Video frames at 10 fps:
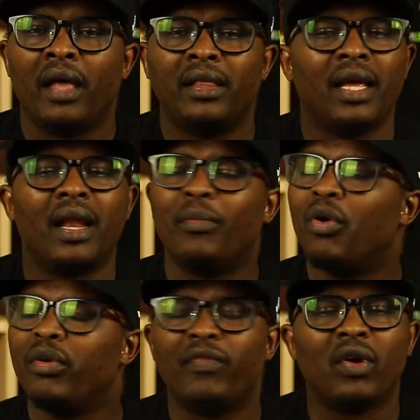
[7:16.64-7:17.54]
then I'm
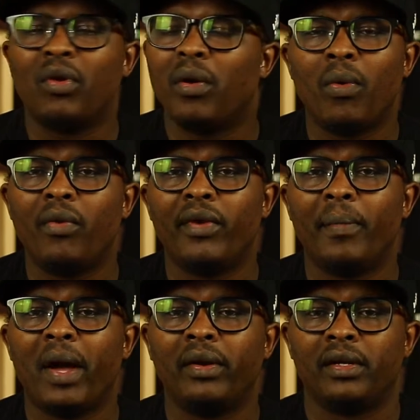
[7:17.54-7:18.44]
not even going to worry
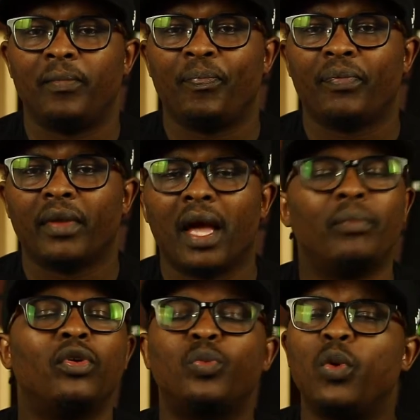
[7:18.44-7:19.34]
about it. I'm
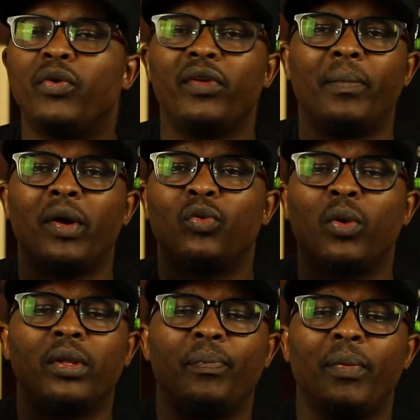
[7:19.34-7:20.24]
not worried about
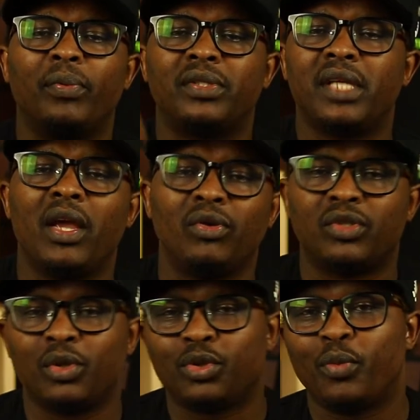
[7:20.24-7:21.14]
what the people say on
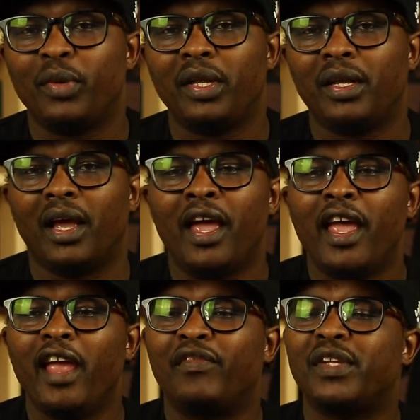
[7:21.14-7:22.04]
social media.
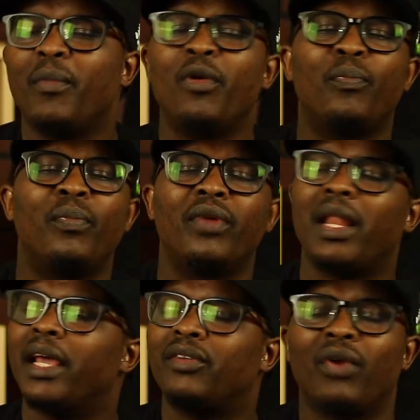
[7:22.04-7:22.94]
If someone
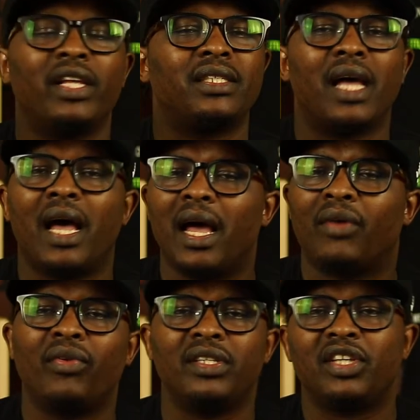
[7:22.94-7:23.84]
writes a
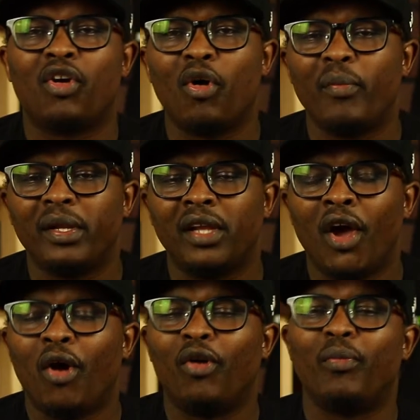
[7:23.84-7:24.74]
crazy comment
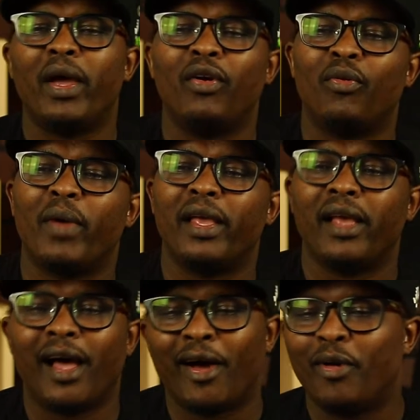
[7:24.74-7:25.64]
on
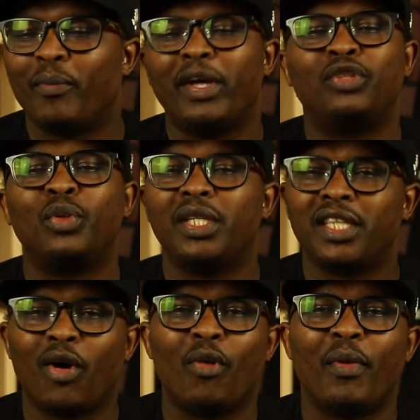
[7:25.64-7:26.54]
my
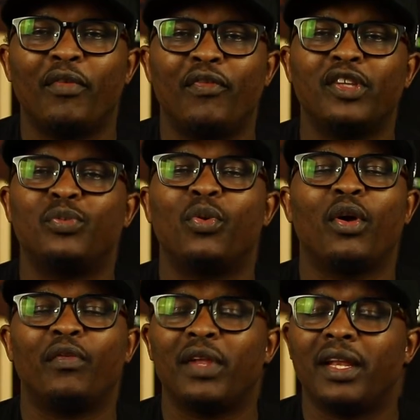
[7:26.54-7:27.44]
Twitter or my Facebook
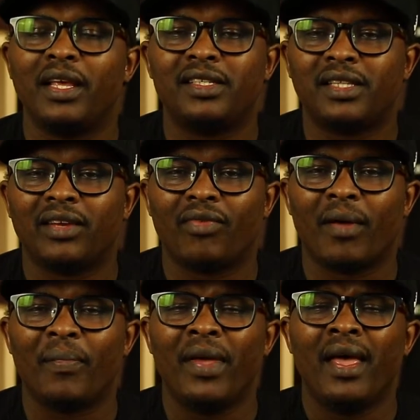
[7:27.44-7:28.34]
or even Instagram,